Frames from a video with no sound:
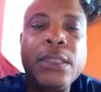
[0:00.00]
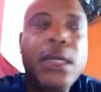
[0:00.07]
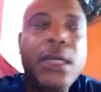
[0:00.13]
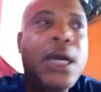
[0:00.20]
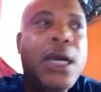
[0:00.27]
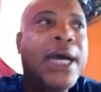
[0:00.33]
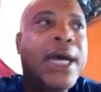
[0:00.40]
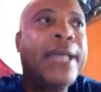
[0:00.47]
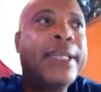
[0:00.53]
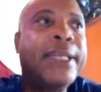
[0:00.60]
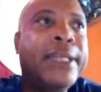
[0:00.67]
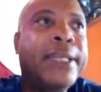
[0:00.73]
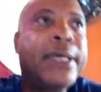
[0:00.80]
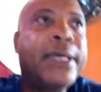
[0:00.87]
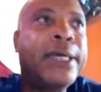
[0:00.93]
And
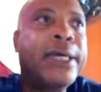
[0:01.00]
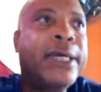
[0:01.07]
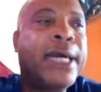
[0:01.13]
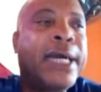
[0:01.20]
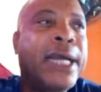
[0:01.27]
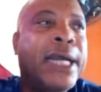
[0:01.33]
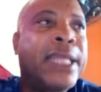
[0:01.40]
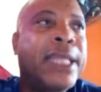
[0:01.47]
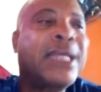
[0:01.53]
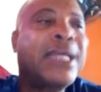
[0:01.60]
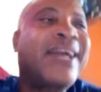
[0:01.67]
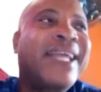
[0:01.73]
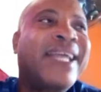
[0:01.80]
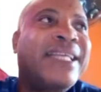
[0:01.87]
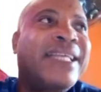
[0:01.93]
it
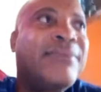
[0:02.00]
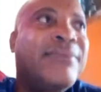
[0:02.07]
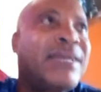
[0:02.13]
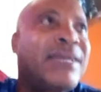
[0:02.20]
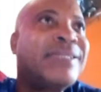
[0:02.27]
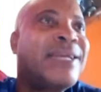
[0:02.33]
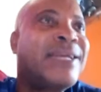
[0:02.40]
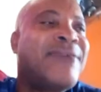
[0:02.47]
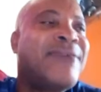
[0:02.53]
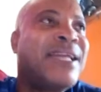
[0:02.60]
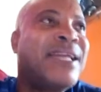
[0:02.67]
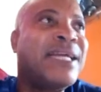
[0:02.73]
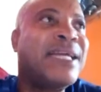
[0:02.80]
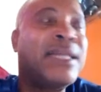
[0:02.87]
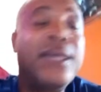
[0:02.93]
connected because then I
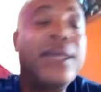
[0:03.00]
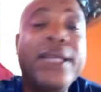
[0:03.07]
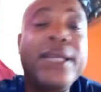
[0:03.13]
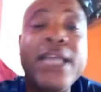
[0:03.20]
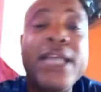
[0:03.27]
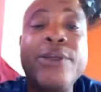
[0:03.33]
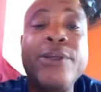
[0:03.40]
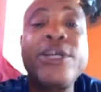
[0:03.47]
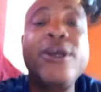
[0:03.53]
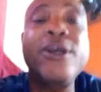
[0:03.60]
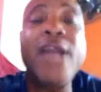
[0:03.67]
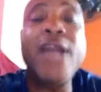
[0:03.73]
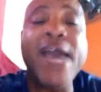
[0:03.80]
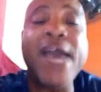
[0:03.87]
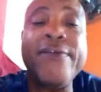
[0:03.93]
realized that was her
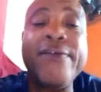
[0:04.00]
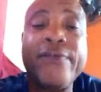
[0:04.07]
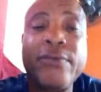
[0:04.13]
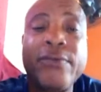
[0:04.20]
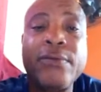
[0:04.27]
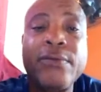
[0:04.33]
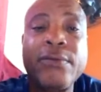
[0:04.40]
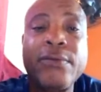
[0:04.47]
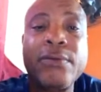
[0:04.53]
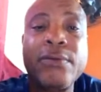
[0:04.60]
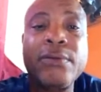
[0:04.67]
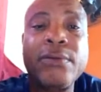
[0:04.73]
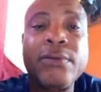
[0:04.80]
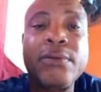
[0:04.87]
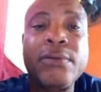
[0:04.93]
life
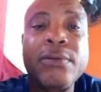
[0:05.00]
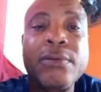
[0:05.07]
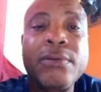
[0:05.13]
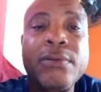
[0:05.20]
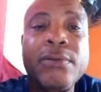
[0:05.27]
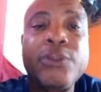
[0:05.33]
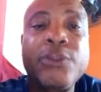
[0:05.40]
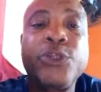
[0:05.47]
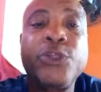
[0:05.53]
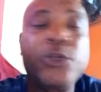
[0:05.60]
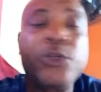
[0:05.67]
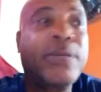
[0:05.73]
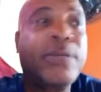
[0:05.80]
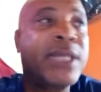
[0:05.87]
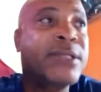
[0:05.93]
too,
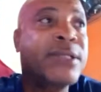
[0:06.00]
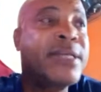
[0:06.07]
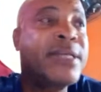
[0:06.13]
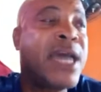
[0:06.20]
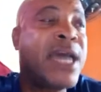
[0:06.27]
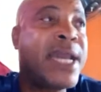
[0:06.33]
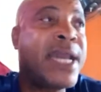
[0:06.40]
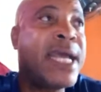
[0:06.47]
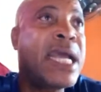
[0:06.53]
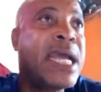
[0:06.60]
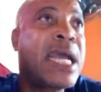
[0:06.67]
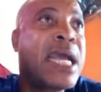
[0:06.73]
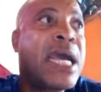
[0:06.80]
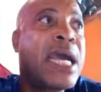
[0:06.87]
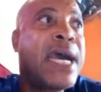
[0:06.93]
because her dad
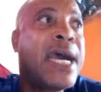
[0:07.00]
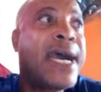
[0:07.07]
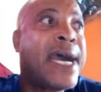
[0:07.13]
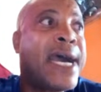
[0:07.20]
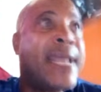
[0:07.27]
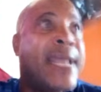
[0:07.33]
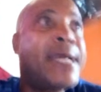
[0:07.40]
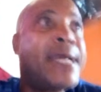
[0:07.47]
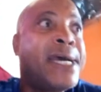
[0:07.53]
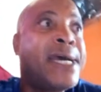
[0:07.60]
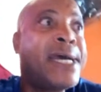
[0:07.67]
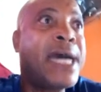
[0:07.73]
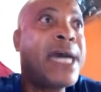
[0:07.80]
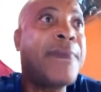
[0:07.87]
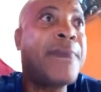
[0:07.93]
had
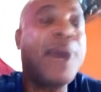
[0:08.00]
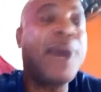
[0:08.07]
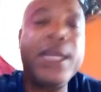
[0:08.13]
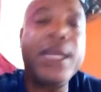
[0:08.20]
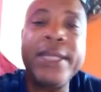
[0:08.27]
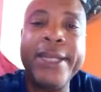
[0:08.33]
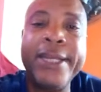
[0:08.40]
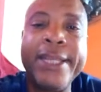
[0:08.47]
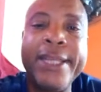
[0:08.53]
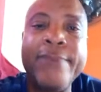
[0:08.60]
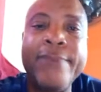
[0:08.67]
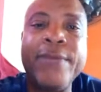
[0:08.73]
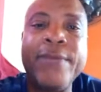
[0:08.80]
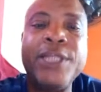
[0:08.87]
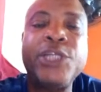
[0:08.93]
abandoned them
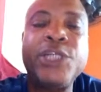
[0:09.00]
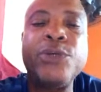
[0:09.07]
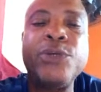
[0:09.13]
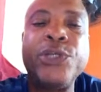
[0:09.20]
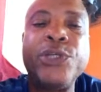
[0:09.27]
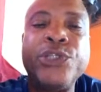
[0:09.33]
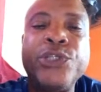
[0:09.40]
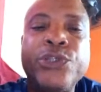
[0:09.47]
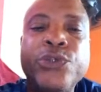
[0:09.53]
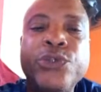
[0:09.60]
when she was,